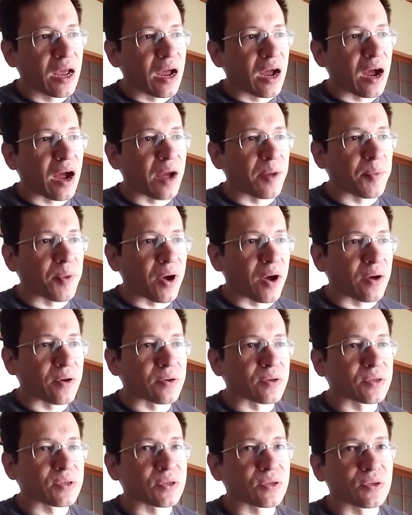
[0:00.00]
I'm
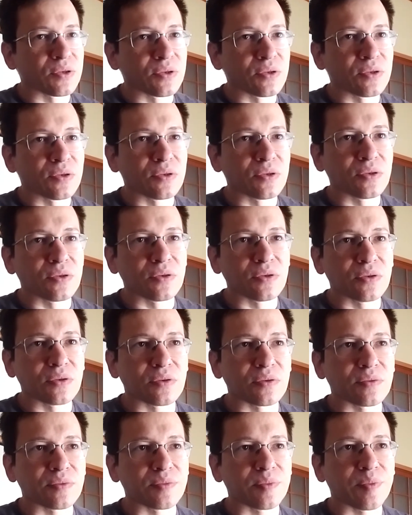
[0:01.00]
also